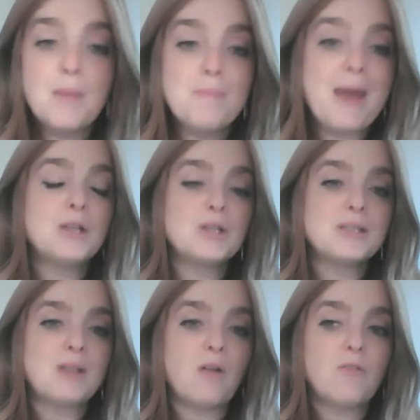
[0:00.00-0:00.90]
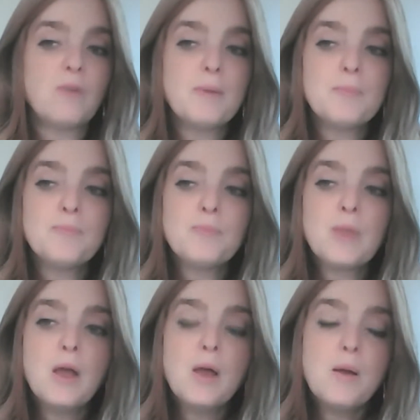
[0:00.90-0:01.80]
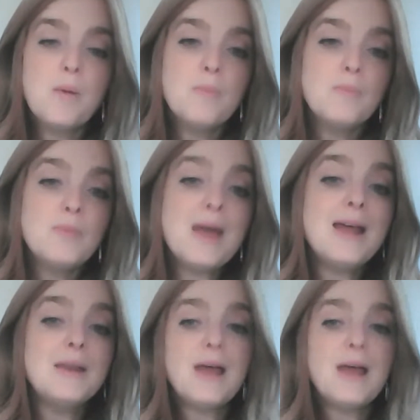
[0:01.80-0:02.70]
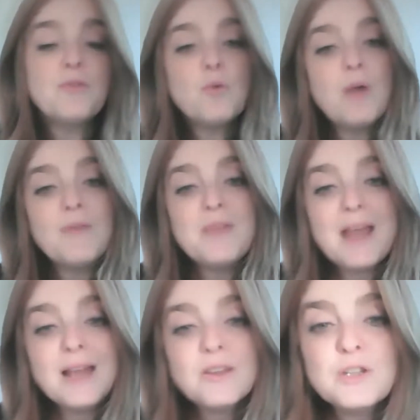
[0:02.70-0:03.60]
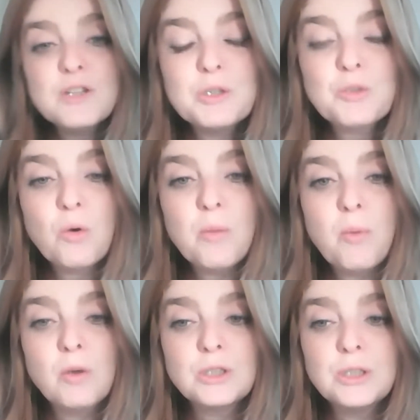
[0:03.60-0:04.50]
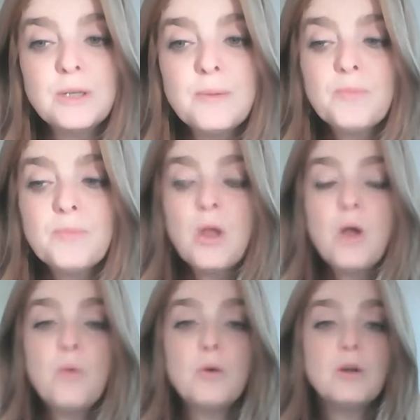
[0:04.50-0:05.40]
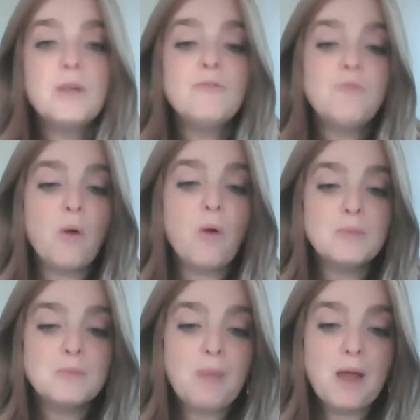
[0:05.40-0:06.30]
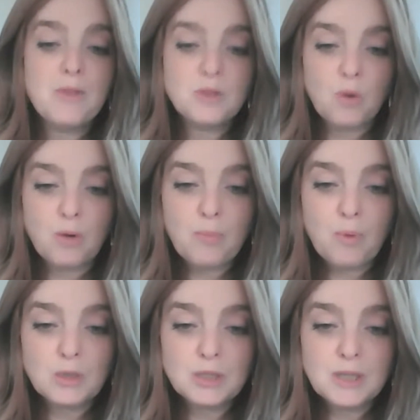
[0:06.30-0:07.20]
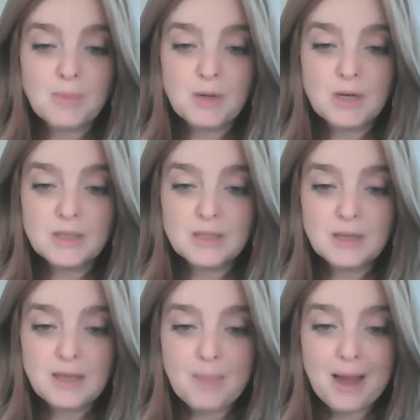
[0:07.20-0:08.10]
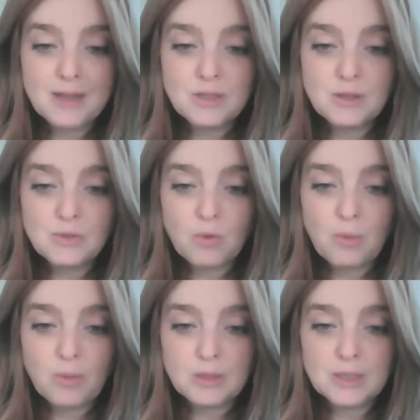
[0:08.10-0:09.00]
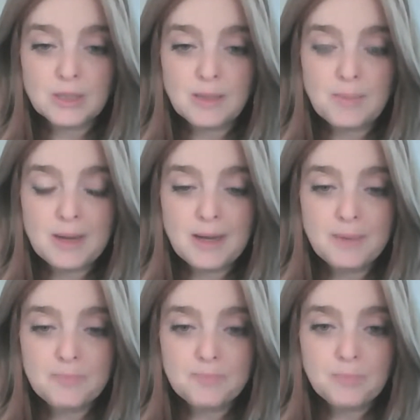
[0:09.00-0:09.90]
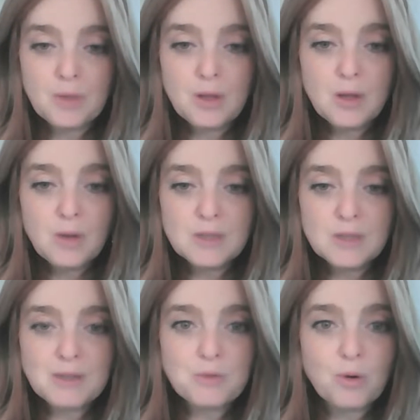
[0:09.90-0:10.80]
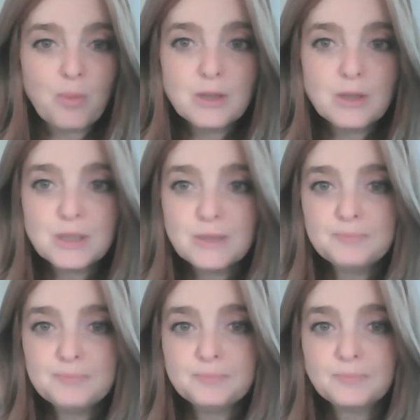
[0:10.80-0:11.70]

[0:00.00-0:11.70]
manage itself. Then at the, at the end of this week's Torah portion, we're informed by the Torah portion, and I'm going to get back to the Torah portion in a minute. Where's my Torah portion?